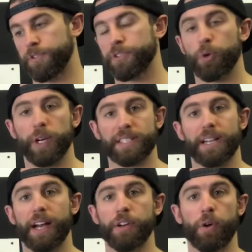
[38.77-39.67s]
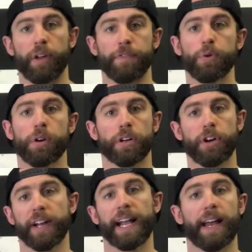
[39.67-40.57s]
Just a quick side note, if you are
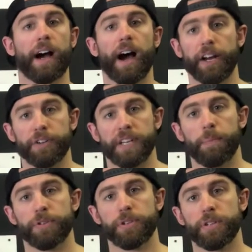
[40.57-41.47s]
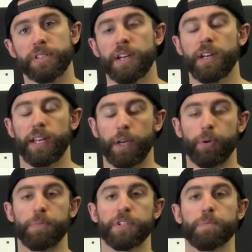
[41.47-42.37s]
cooking at higher temperatures, it
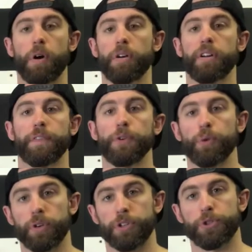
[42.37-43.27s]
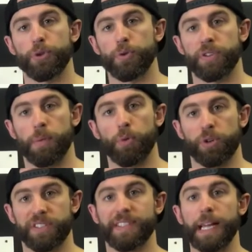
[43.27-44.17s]
would be smarter if you were to choose a
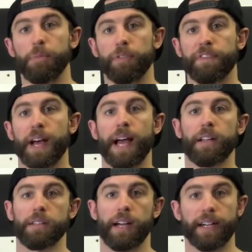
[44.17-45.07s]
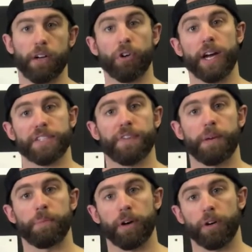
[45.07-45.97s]
more stable fat like a
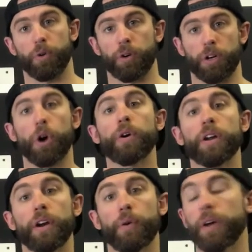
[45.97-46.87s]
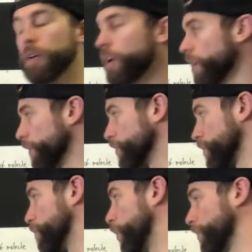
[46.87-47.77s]
grass-fed butter or a coconut oil. Those
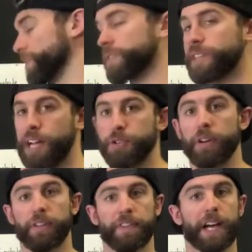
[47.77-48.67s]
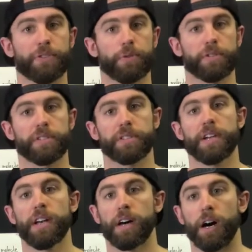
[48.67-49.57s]
are both saturated fat sources.
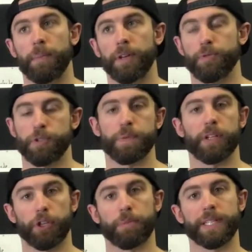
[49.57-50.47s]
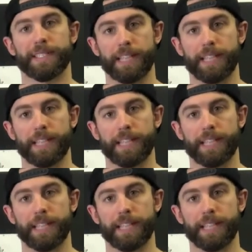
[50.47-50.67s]
It would just be a little bit